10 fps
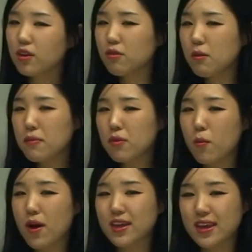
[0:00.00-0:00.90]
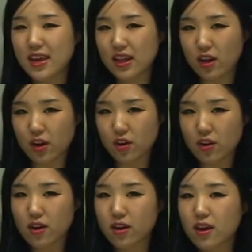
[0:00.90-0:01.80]
Remember the word kilo.
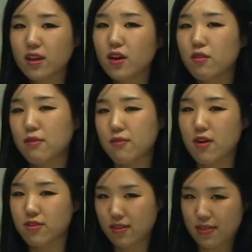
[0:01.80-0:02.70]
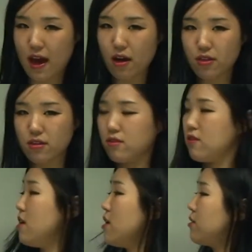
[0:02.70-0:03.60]
Kilo refers to 1,000.
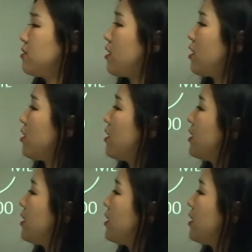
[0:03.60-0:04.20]
So